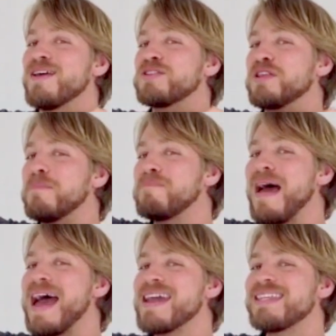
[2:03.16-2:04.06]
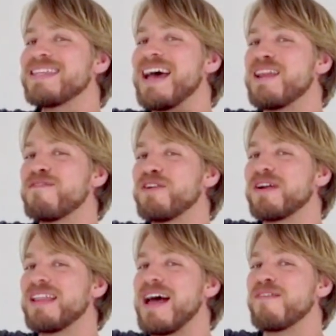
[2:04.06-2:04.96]
so the back side of your
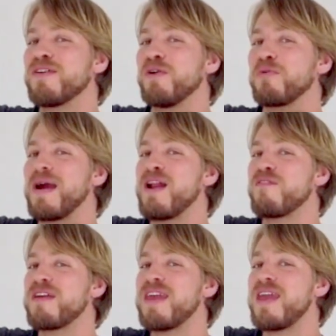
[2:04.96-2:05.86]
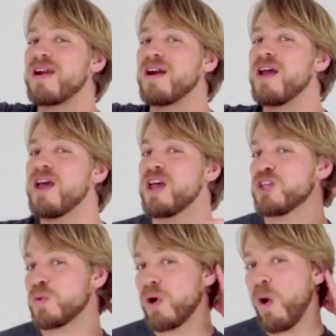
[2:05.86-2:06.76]
clavicle right over here
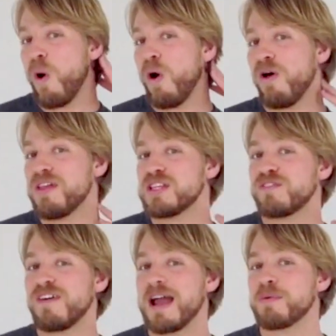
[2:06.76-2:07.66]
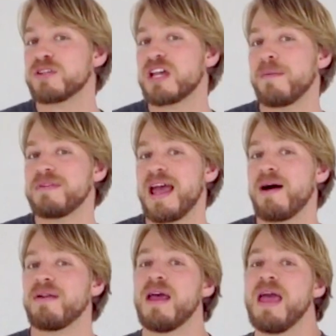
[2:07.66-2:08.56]
is where all these fibers come
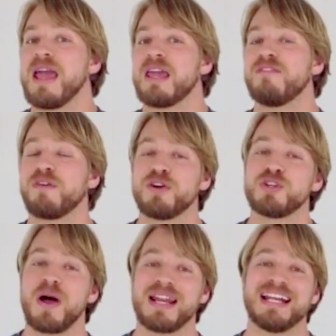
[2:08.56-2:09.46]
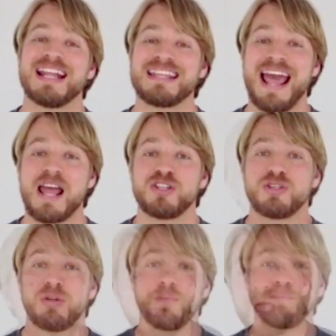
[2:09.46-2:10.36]
down and converge on and attach
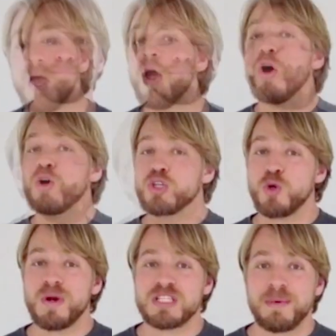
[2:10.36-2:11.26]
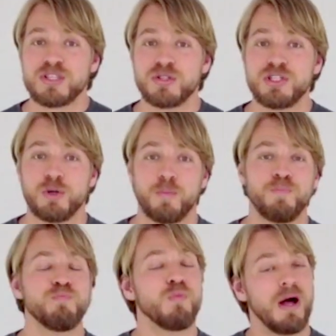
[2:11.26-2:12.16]
to. So what does the muscle do?
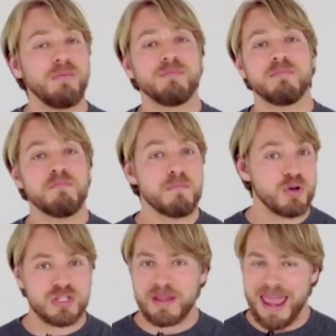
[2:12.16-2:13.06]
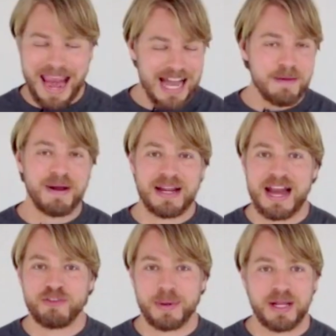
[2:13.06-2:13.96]
Well, most anybody and
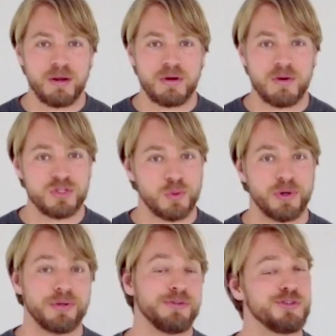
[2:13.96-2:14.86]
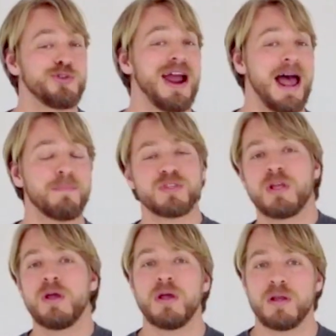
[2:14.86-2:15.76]
everybody who knows the word traps
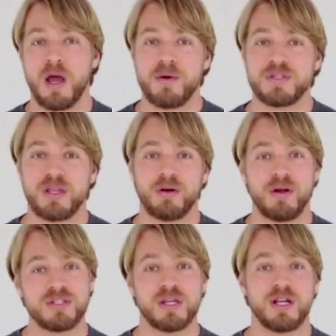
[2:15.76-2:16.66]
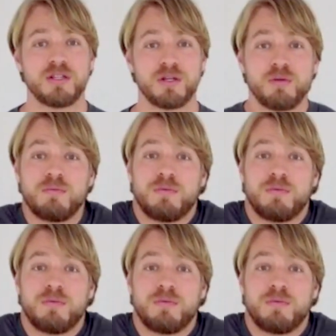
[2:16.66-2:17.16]
knows that you're also going to do